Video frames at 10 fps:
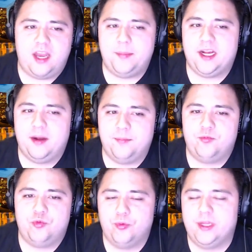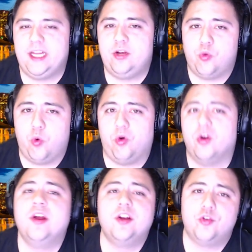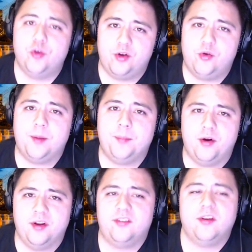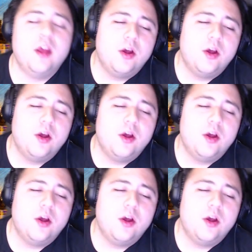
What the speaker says: and become really core critical components.